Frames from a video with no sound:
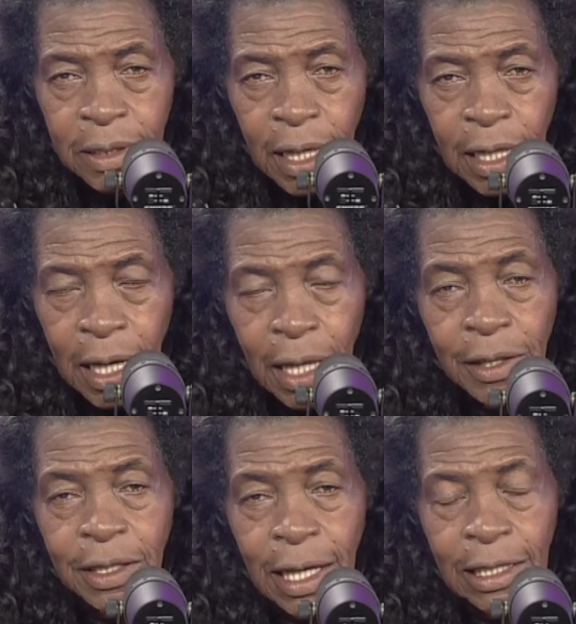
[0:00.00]
and other
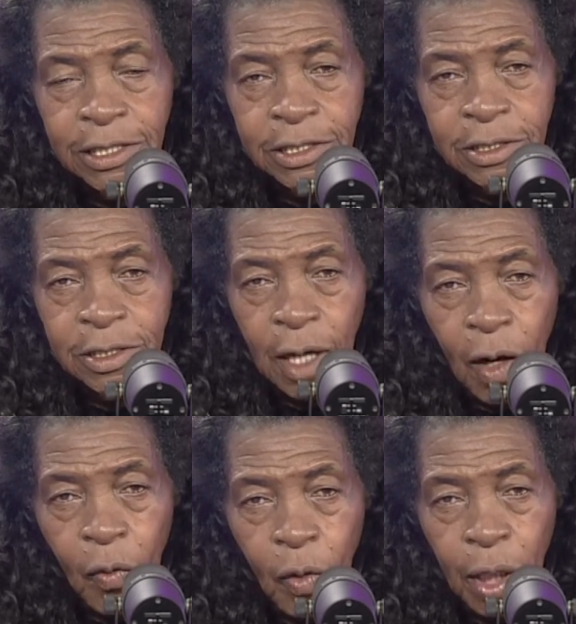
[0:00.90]
nations
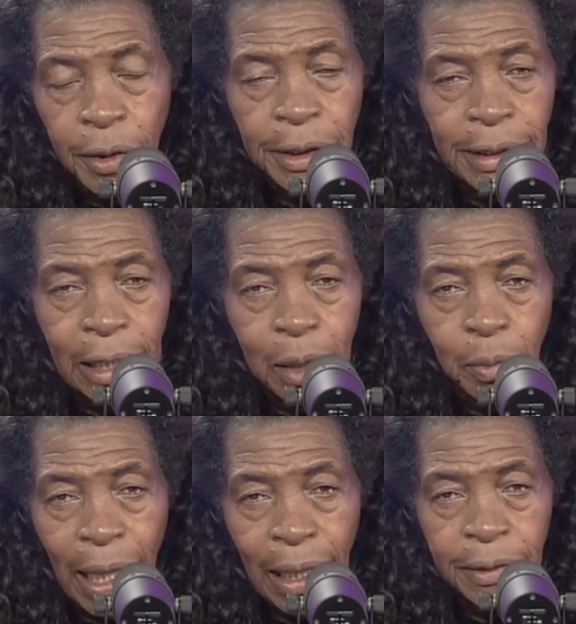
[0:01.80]
are worried
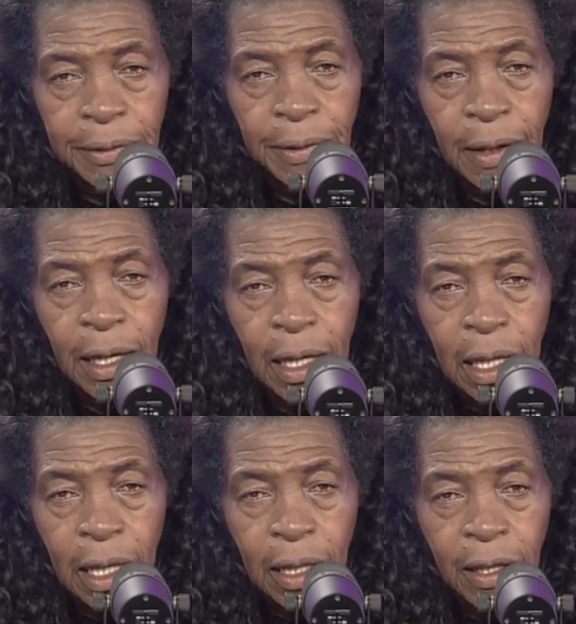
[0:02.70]
about
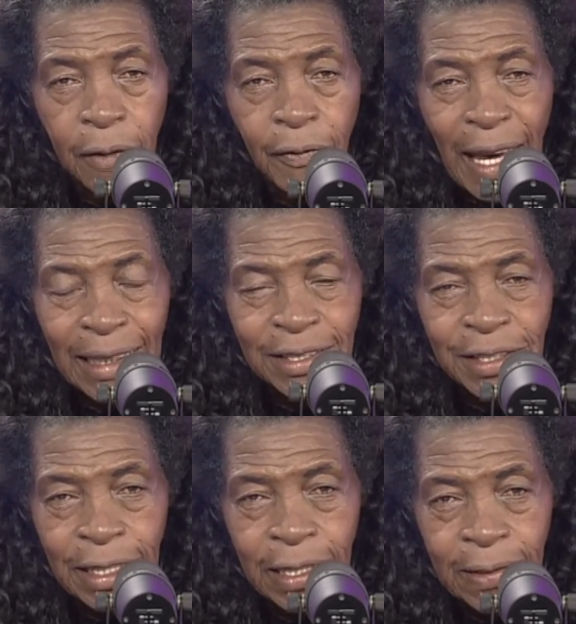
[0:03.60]
the
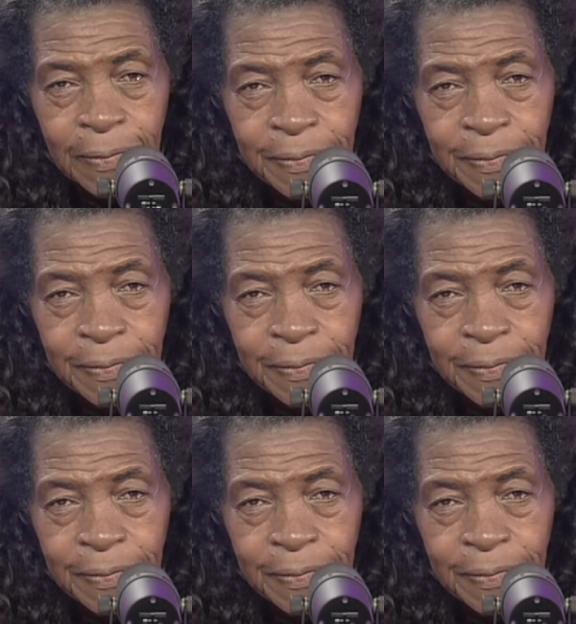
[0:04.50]
vaccine,